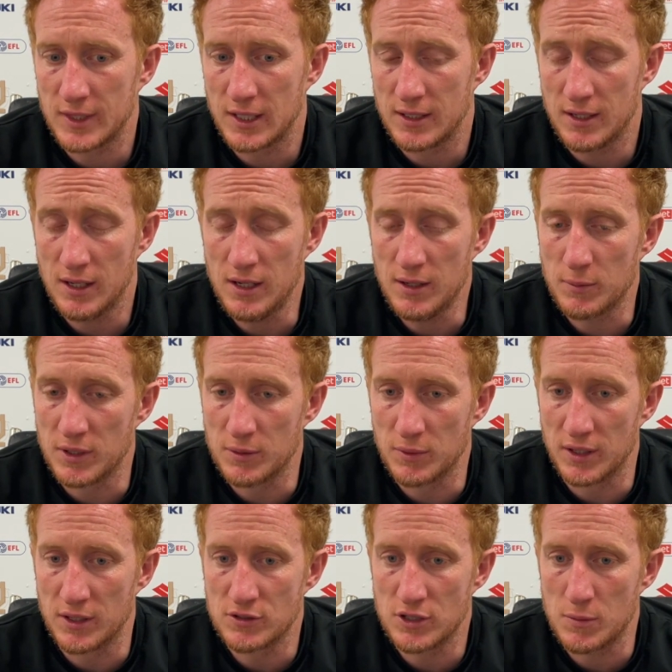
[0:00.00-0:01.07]
Yeah, I think one
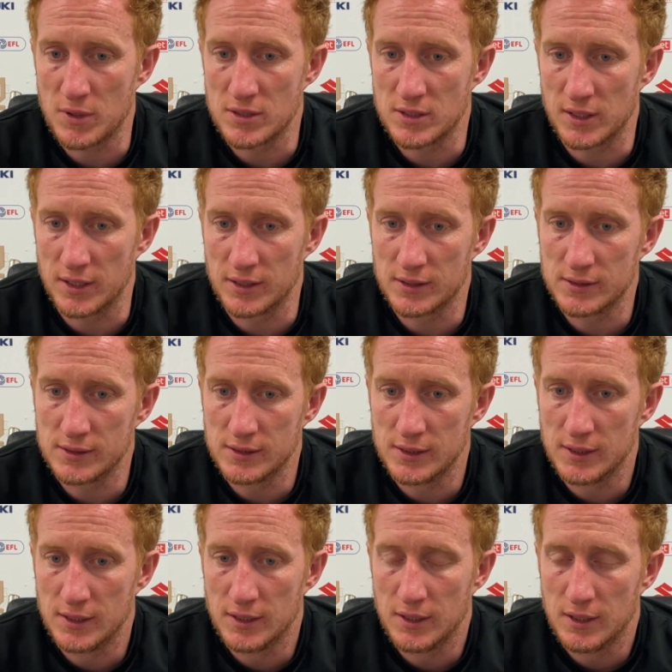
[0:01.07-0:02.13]
of the top ones. I think
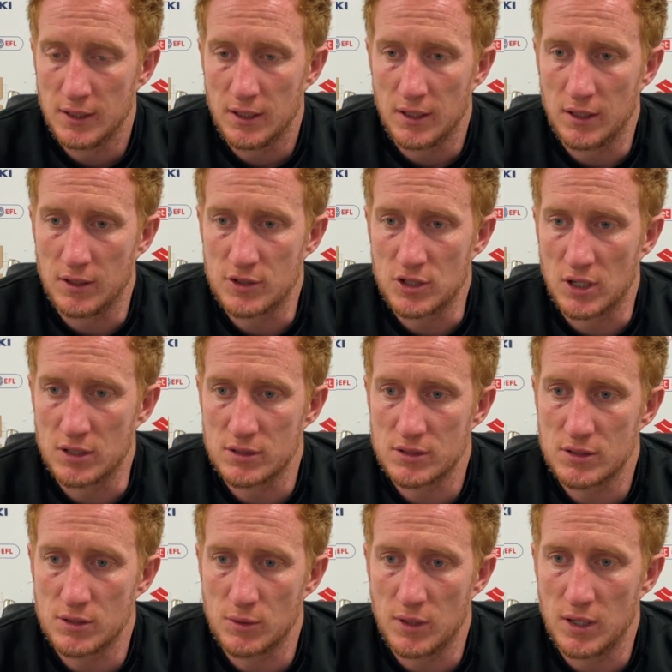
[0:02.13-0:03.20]
a
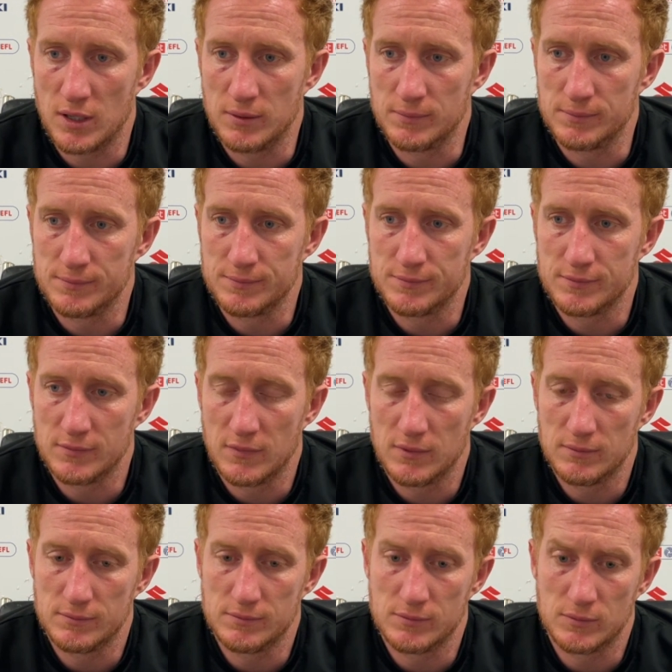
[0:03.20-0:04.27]
chance to
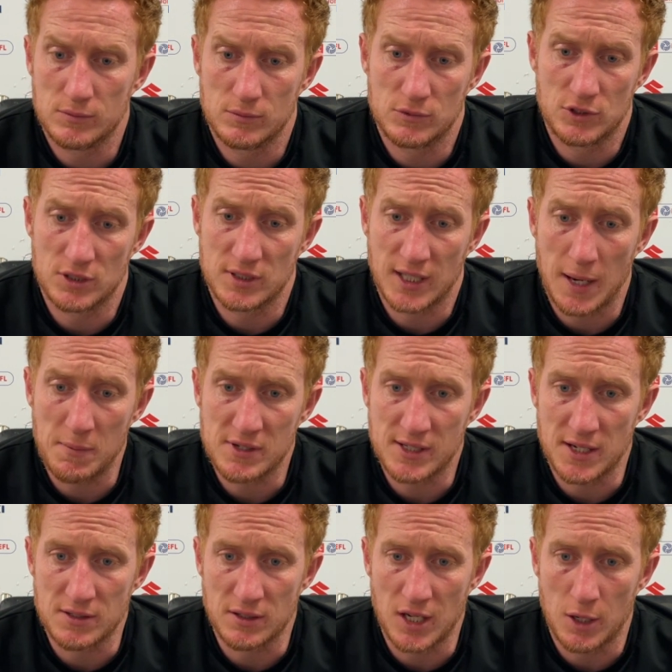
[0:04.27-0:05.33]
just to keep the
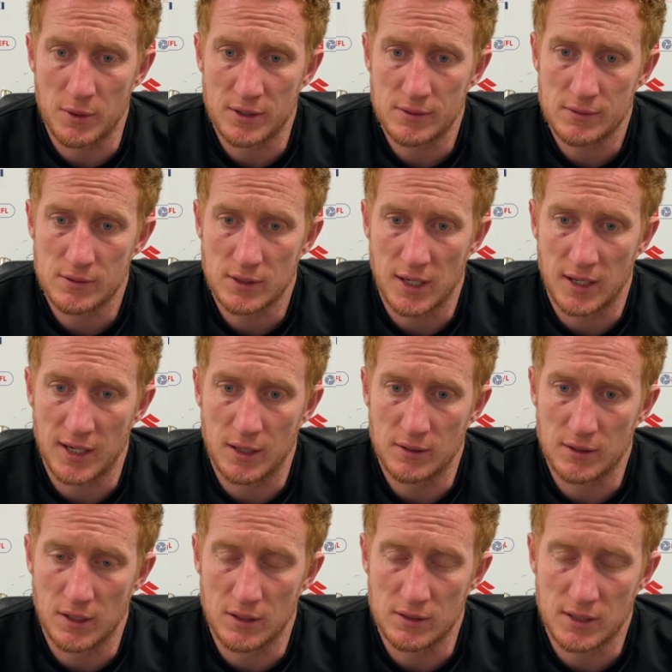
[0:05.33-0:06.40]
season going, to get
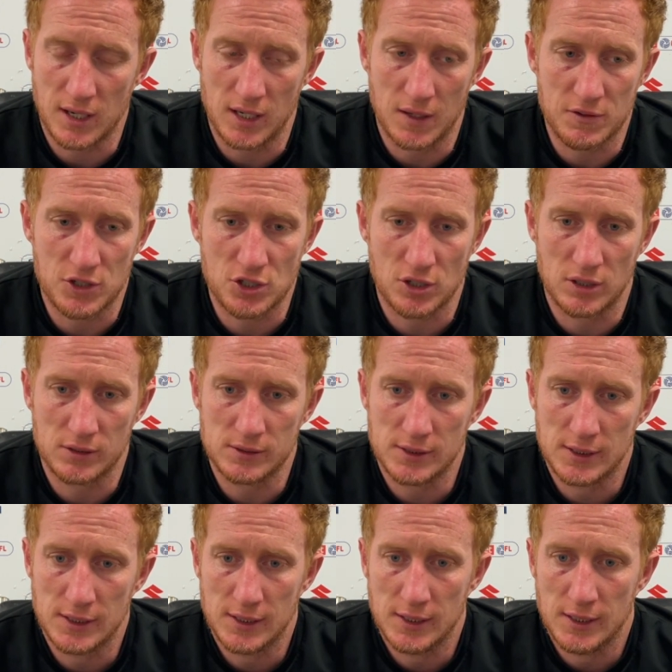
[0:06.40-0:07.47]
out, to get another shot
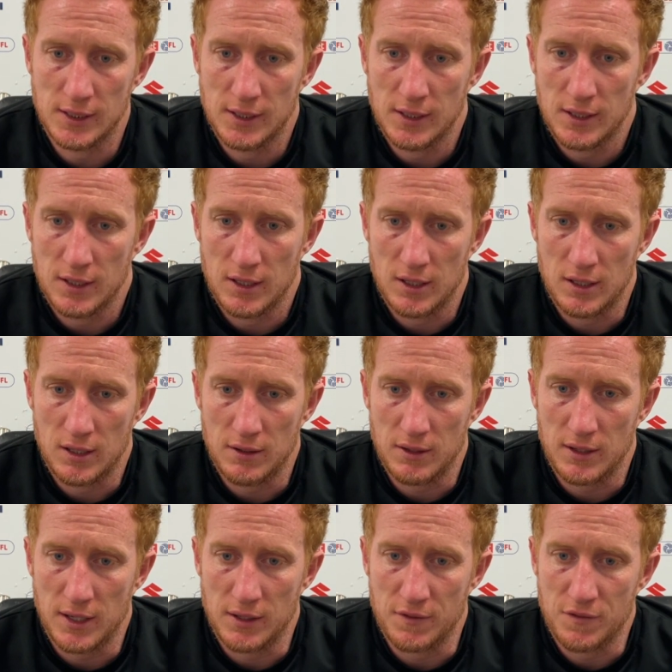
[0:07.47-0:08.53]

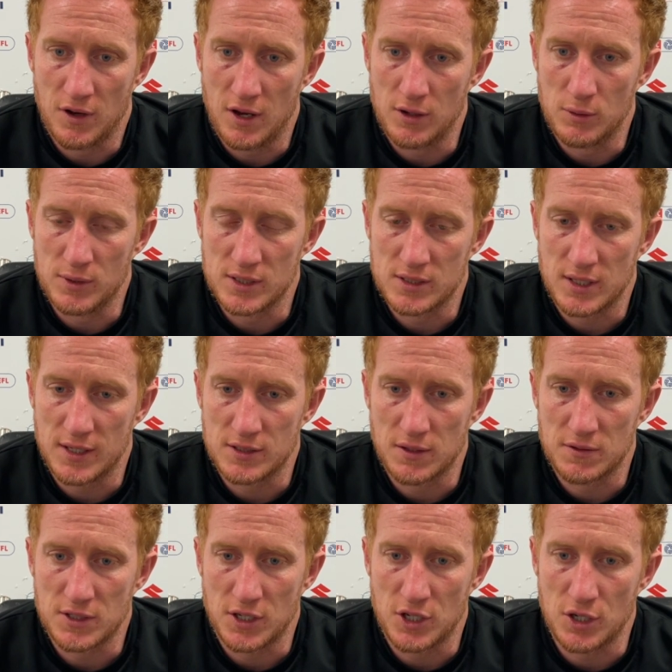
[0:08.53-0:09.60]
in the final is
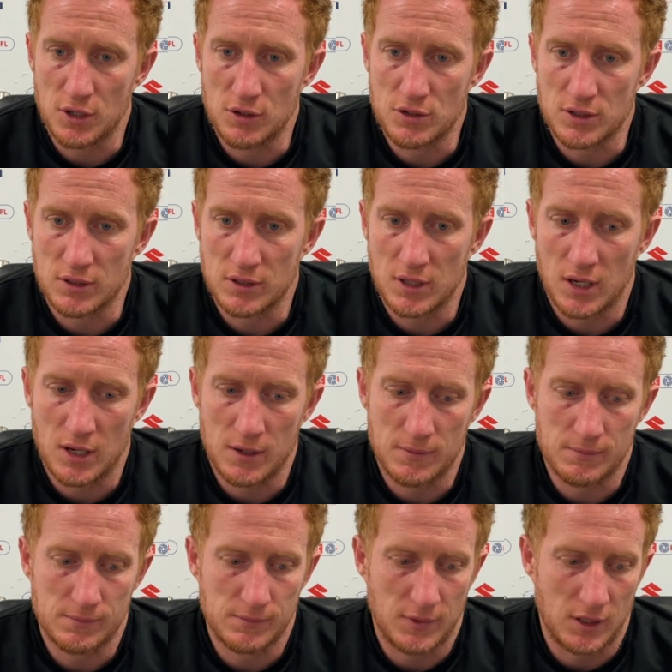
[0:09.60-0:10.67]
obviously huge. And to
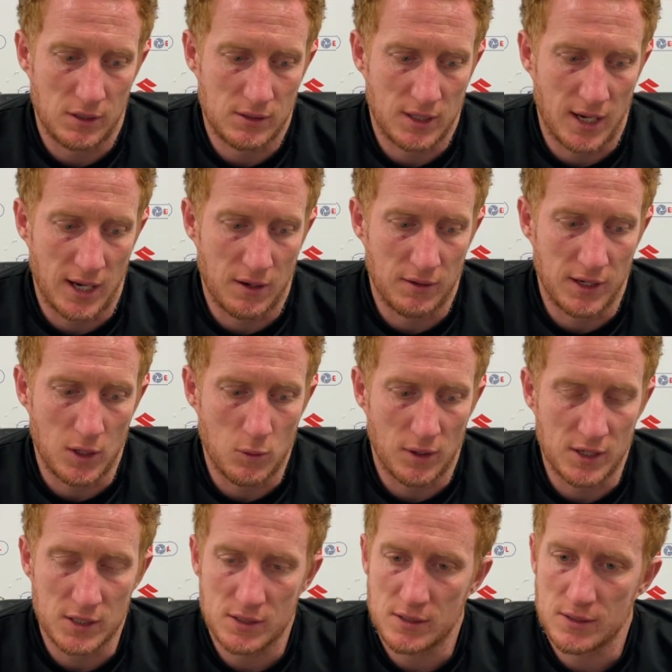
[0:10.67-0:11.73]
get out of League One
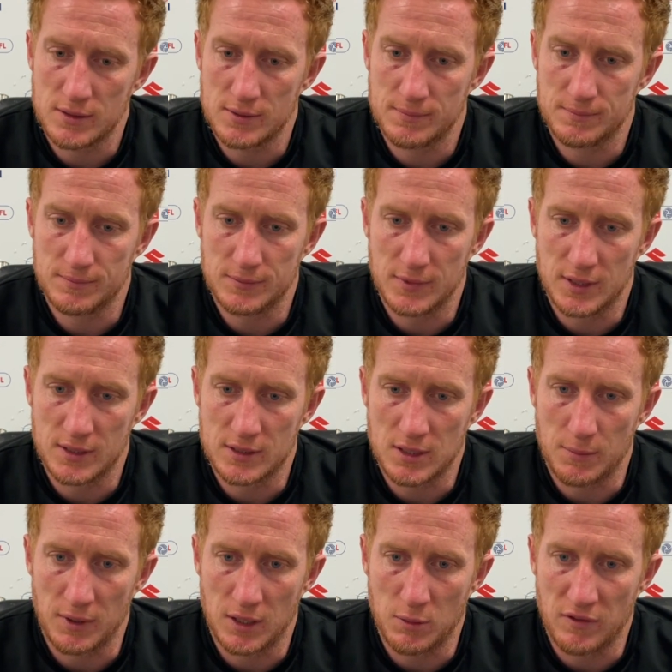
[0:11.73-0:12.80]
is
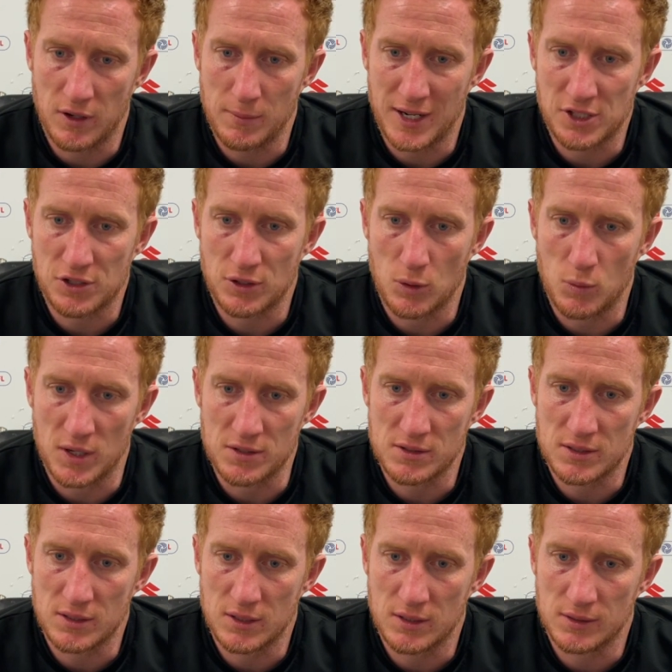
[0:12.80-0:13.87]
something that we've only managed to do once
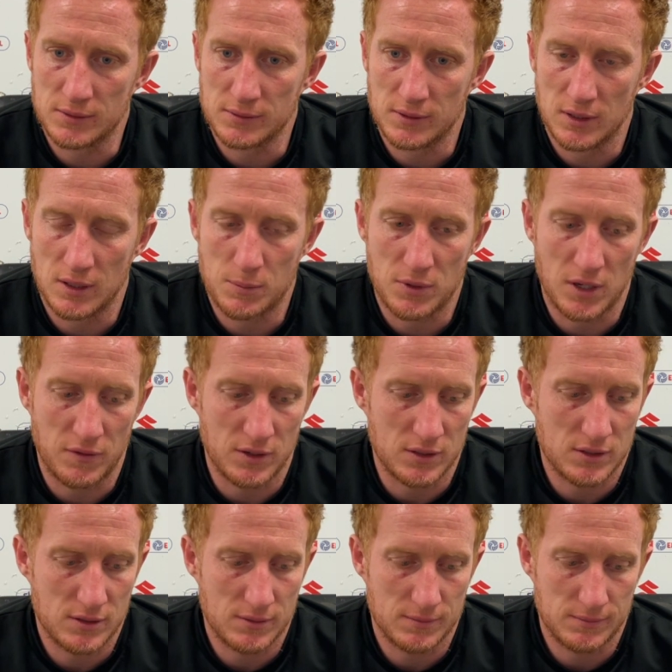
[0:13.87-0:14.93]
in the
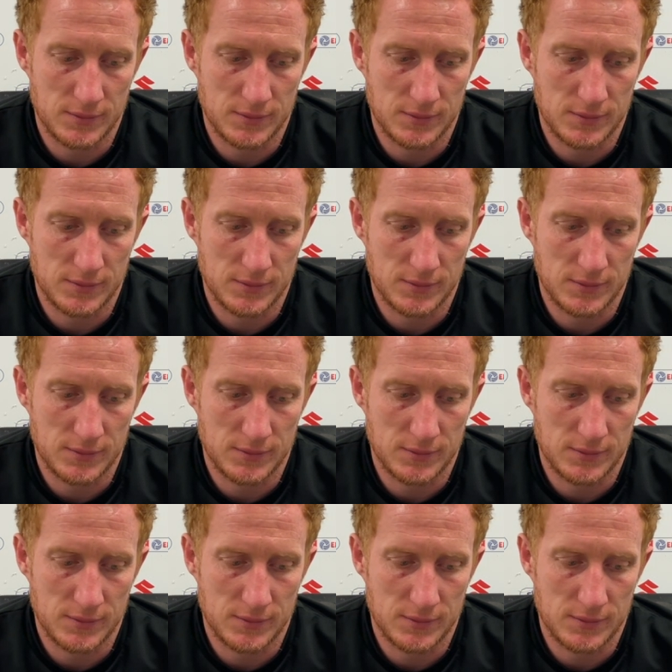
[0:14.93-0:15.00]
previous